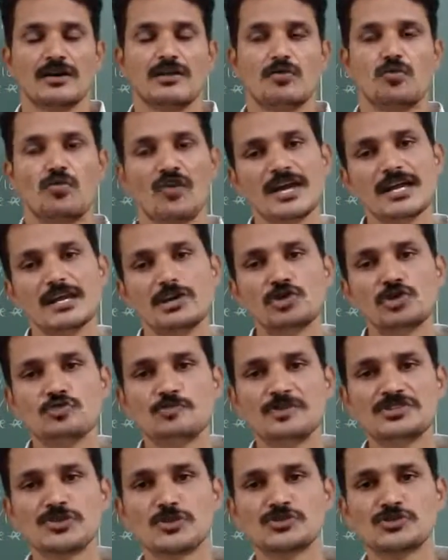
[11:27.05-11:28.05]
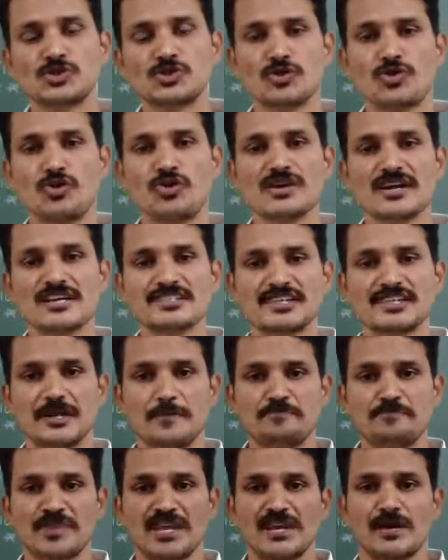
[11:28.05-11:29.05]
While loop is also called as
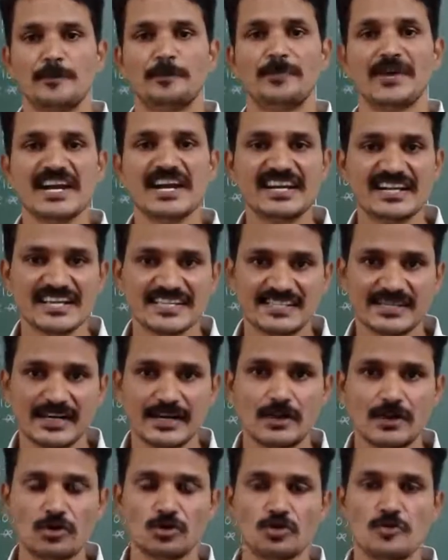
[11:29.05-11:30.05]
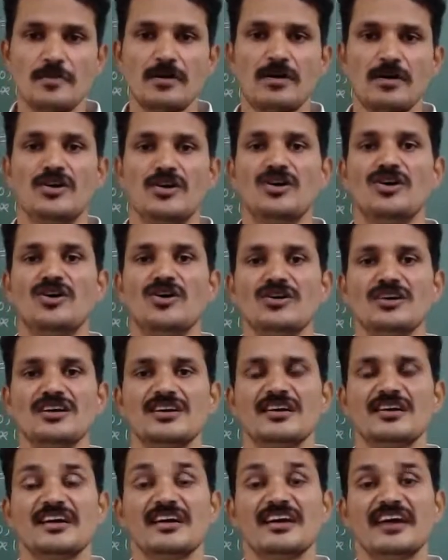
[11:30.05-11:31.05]
a pre-tested loop
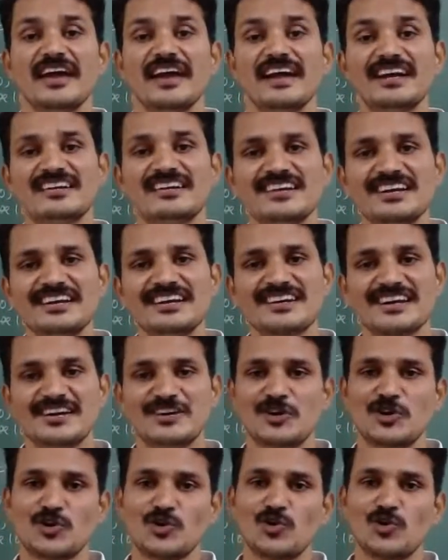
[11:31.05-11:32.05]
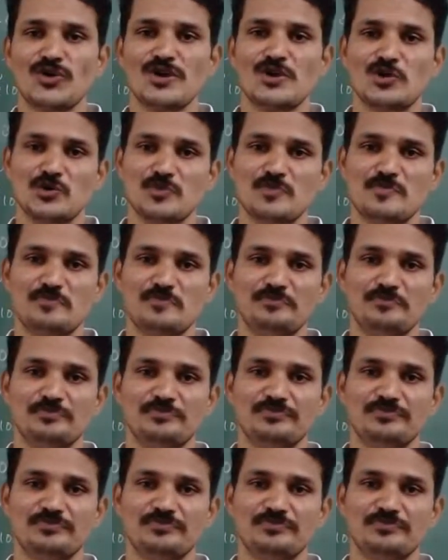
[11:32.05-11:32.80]
or entry controlled loop.